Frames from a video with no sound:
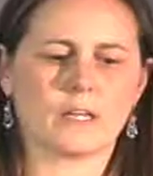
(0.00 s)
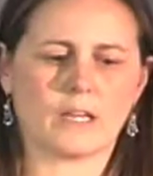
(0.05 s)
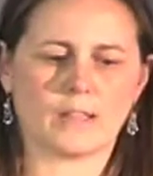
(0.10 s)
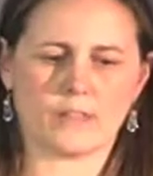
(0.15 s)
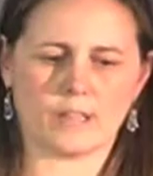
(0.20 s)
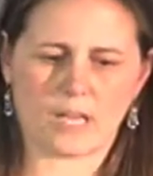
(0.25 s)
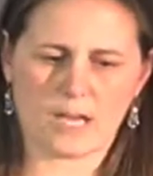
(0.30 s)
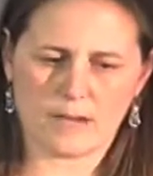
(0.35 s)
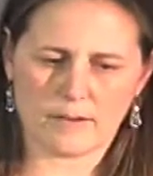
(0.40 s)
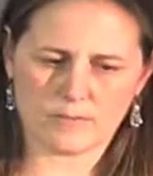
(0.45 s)
and
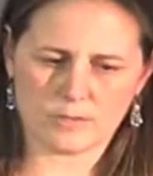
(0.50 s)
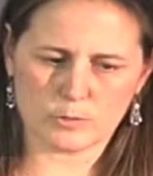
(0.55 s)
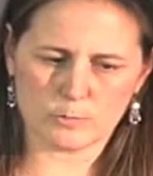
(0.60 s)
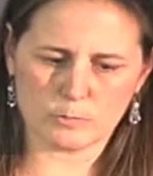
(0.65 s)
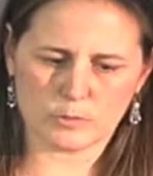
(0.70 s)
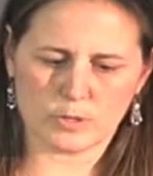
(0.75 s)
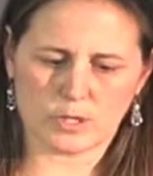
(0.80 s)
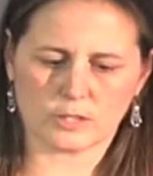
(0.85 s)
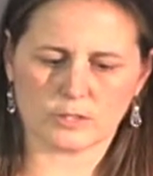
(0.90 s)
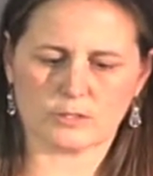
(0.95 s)
they have this
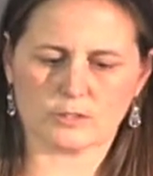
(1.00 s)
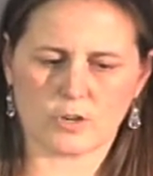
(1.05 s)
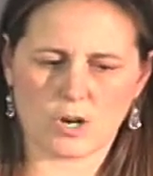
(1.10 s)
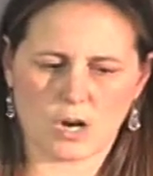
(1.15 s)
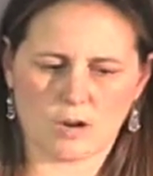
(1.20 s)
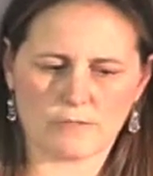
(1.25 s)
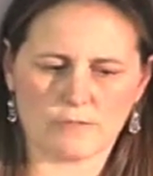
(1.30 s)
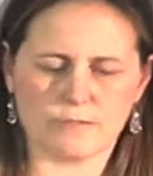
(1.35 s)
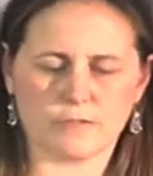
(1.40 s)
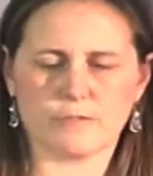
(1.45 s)
productive
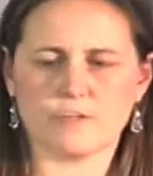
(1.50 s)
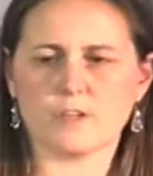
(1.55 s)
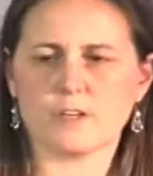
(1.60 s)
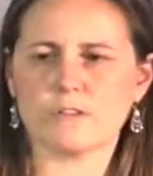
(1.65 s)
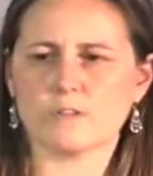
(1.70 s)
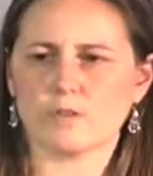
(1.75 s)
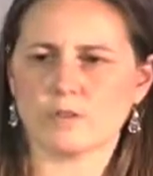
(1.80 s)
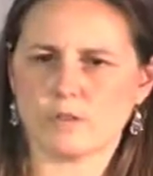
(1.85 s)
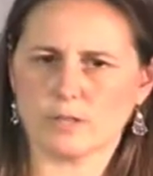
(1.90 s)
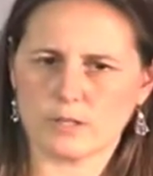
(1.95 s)
cough and
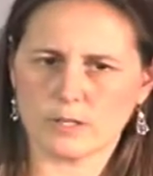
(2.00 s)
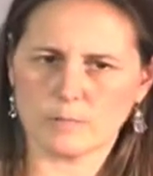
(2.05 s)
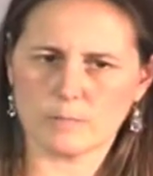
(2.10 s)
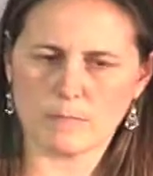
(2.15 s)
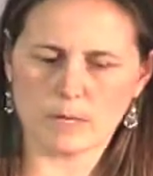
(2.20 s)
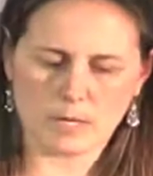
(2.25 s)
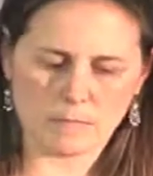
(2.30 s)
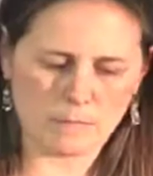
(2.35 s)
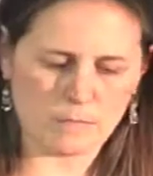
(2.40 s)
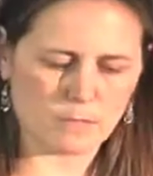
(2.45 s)
fever, it
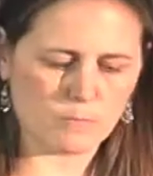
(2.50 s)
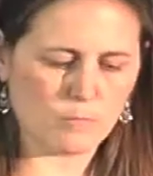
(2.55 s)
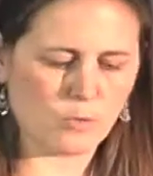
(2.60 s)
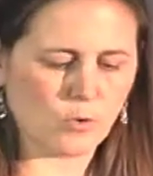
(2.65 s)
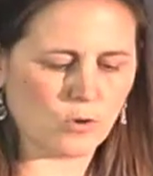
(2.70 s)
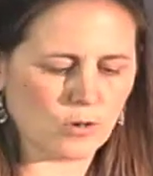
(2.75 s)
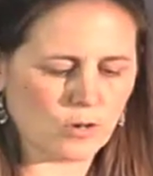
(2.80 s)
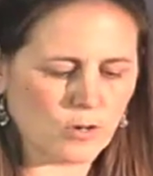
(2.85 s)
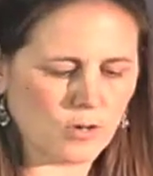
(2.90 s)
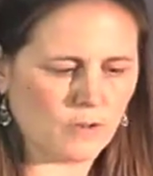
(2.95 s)
may be
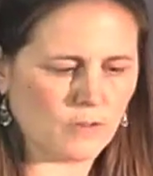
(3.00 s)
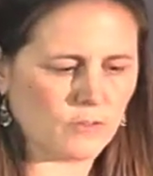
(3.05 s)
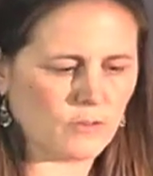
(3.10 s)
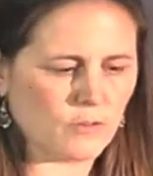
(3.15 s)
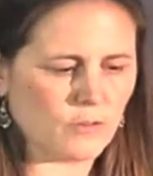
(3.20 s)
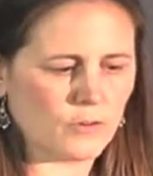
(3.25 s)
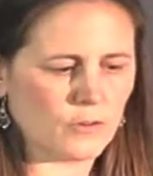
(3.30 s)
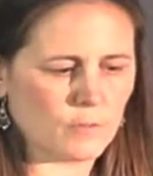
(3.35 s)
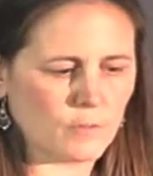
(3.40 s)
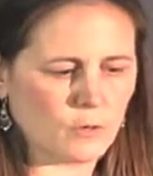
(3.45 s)
more of
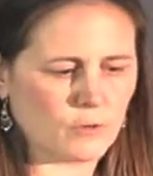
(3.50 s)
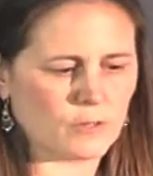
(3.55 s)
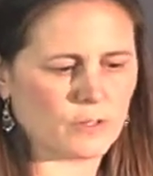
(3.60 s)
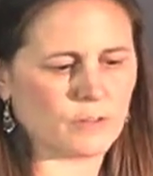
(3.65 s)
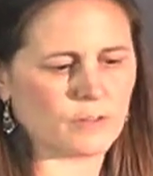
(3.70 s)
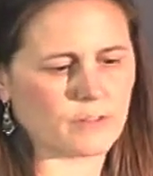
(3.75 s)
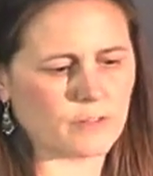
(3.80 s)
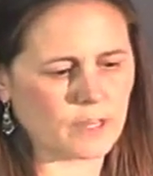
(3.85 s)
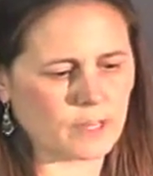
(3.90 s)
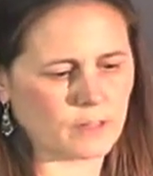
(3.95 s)

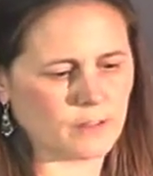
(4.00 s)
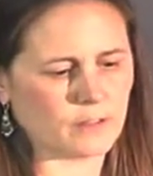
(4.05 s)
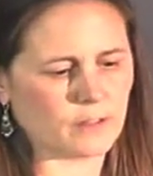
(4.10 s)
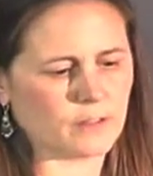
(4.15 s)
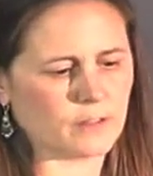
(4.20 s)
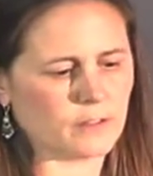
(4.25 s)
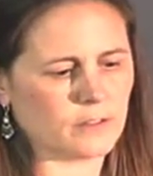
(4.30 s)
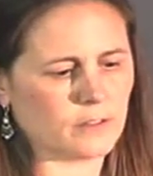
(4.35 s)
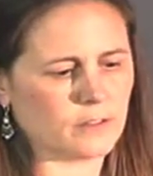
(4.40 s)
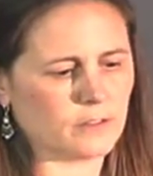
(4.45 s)
pneumonia than
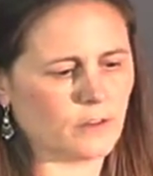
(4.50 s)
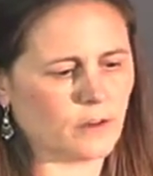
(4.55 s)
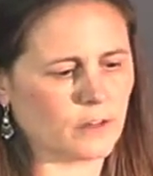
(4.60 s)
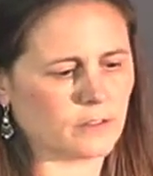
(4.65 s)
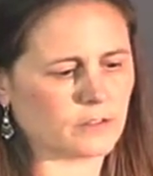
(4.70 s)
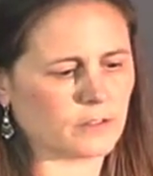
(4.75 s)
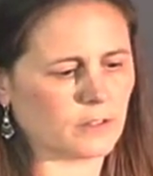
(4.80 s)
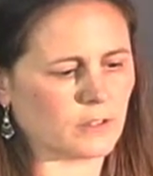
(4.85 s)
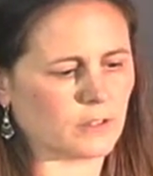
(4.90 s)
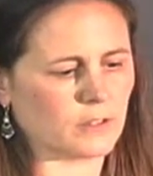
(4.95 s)

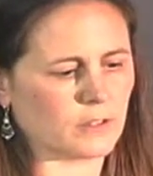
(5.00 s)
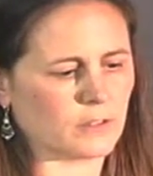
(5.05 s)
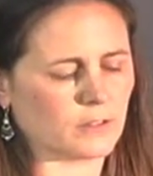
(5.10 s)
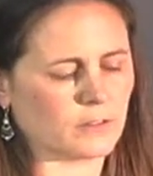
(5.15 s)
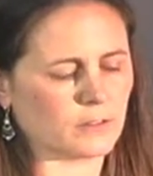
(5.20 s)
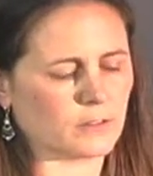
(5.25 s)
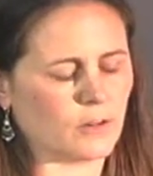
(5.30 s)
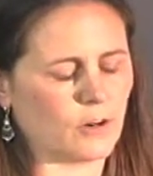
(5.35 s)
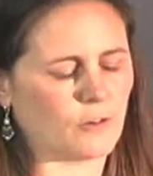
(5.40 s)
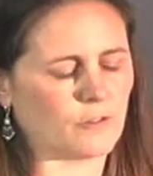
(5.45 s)

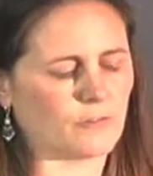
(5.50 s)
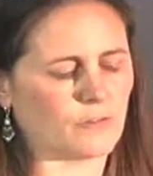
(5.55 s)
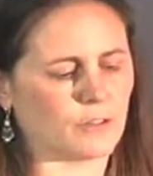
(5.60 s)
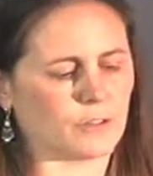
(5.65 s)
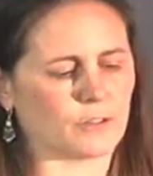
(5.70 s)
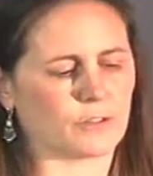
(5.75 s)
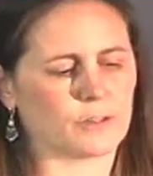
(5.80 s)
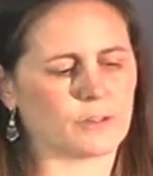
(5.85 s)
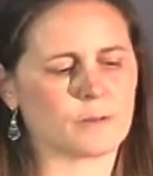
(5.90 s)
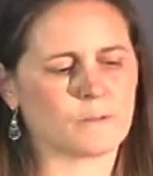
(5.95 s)
heart
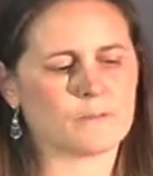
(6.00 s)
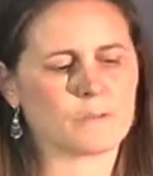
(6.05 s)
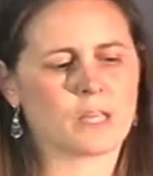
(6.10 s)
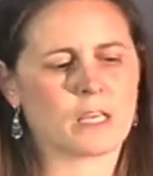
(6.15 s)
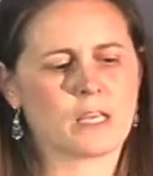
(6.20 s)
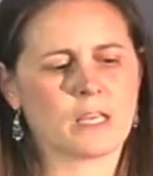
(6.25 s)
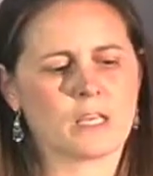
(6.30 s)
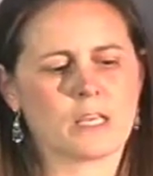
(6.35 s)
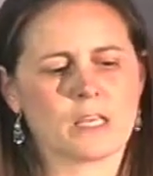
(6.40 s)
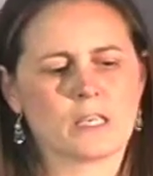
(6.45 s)
failure.
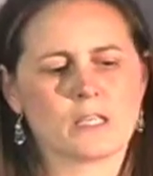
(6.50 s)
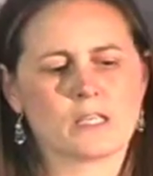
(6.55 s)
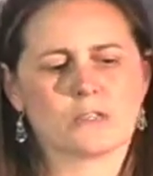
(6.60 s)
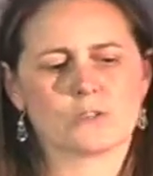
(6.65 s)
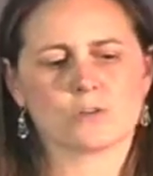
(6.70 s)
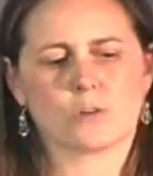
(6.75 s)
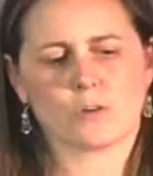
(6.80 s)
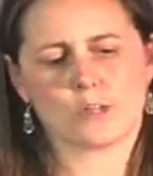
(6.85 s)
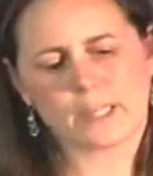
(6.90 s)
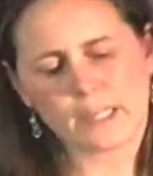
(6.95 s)

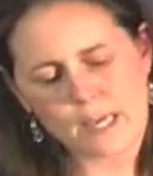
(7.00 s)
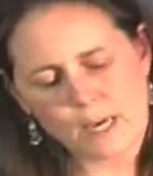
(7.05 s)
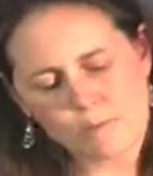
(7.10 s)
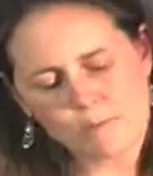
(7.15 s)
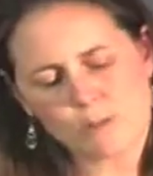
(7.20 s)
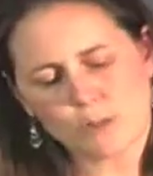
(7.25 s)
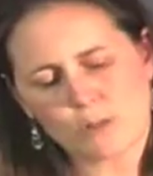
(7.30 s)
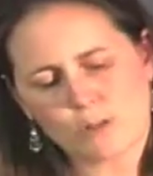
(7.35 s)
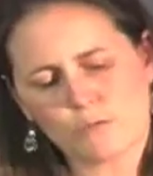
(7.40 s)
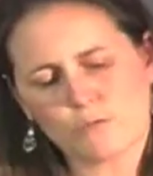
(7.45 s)
So it can
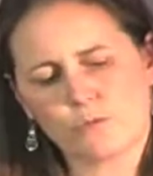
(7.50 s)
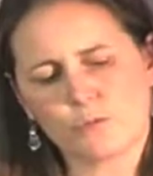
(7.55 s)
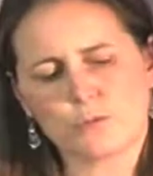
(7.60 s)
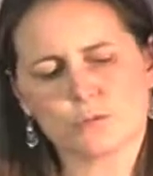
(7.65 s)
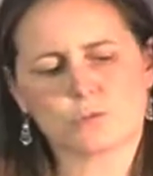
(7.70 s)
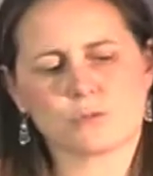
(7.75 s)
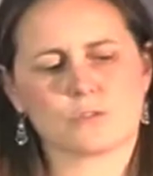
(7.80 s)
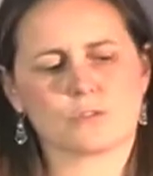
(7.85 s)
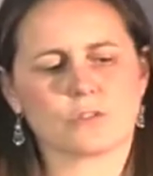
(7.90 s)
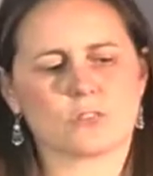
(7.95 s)
be
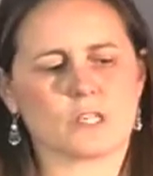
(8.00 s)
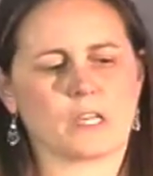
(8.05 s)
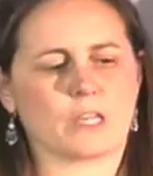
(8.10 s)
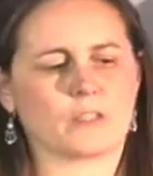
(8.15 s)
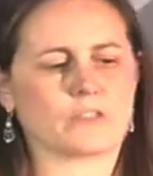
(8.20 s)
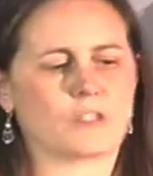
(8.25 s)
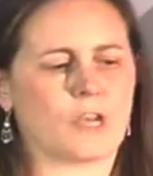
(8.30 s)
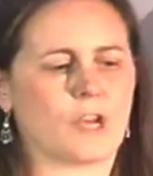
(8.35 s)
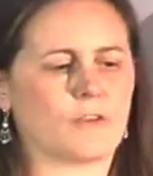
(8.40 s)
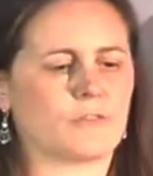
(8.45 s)
confused with
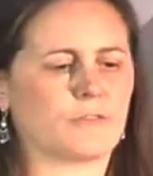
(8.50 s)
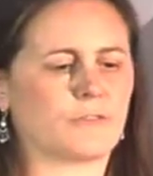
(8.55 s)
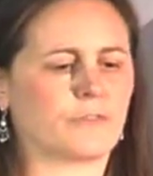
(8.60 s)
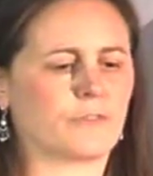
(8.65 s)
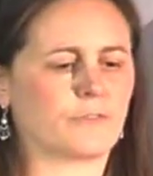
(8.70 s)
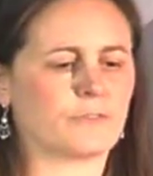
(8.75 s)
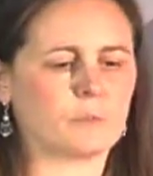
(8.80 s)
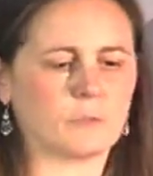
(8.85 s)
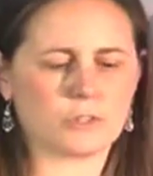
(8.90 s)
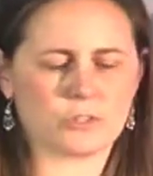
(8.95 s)
CHF,
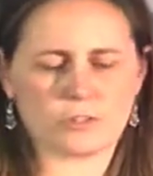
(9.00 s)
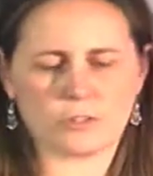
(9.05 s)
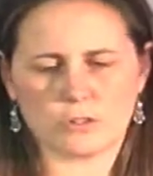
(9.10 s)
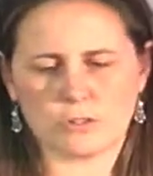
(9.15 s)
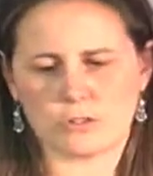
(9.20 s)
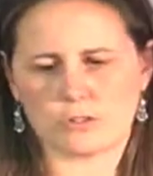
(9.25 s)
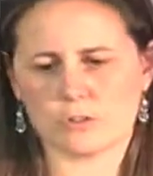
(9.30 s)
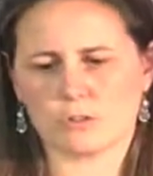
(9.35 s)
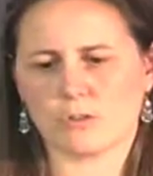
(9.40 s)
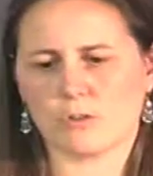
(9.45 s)
especially
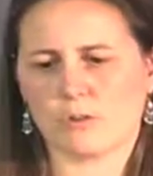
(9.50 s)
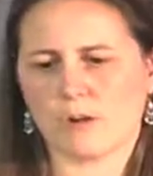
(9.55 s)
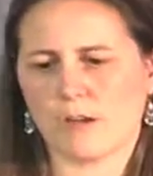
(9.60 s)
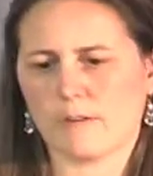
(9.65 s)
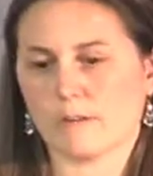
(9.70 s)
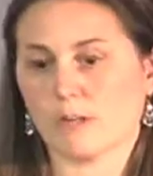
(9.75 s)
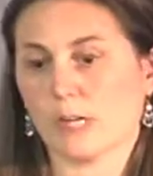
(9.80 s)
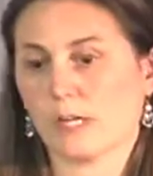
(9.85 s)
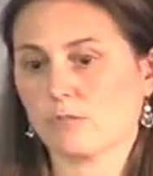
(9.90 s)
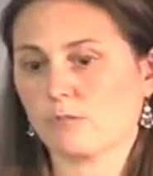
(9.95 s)
because you don't have
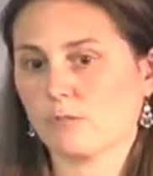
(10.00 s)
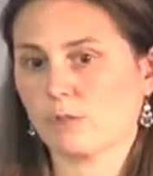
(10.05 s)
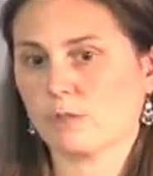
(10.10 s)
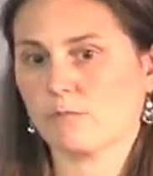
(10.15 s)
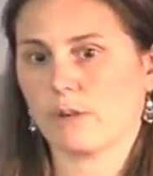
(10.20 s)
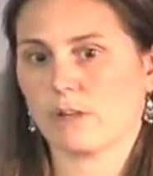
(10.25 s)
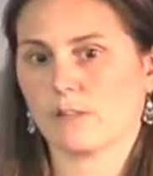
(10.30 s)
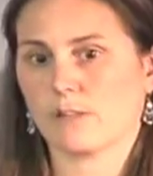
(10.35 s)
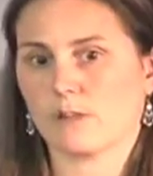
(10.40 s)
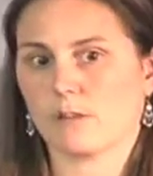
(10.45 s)
an X-ray
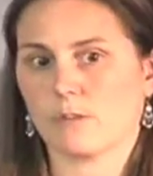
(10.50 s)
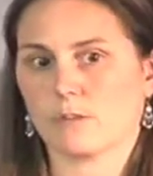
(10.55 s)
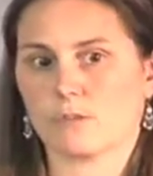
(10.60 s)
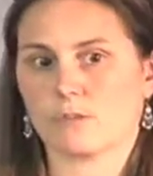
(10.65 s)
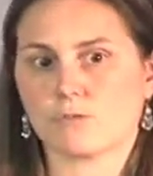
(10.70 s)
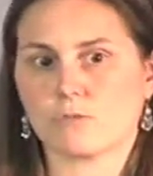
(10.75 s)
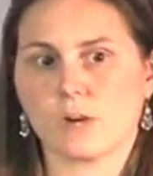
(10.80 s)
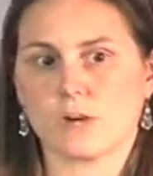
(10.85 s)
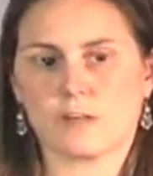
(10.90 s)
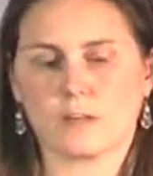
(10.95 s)
right there on the
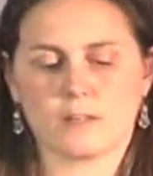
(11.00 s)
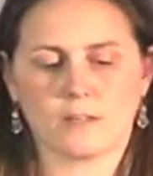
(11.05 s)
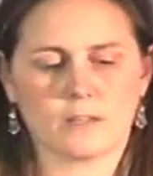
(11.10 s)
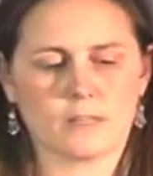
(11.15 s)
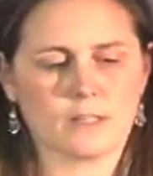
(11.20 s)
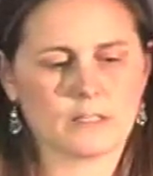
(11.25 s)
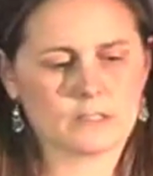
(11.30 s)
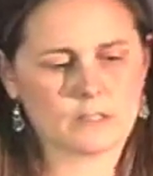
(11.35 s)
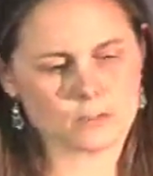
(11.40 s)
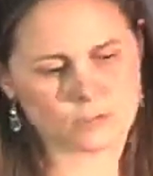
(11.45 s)
truck
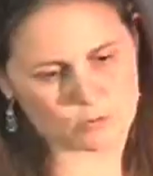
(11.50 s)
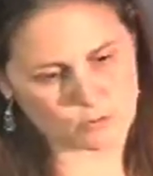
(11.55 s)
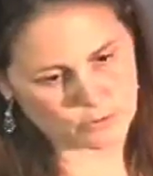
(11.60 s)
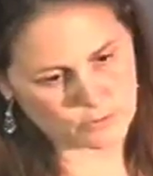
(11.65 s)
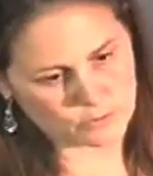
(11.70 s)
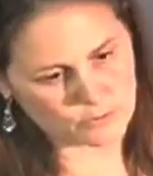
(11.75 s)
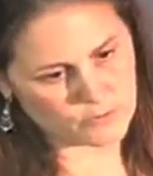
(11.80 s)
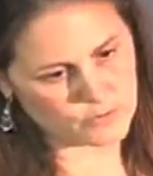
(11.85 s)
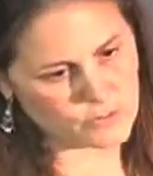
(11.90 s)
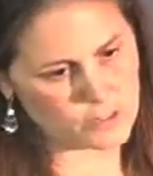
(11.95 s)
to sort
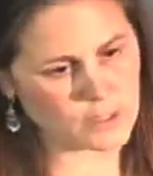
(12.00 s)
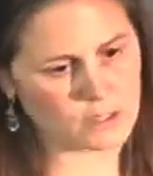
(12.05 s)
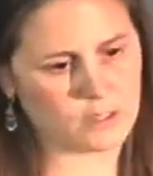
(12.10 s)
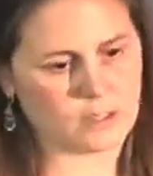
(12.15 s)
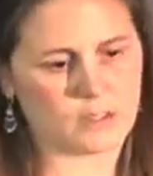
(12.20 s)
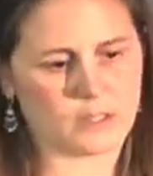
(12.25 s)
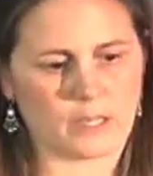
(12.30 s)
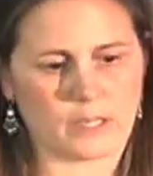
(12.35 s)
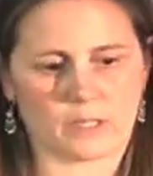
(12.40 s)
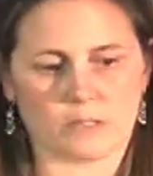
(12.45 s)
of see a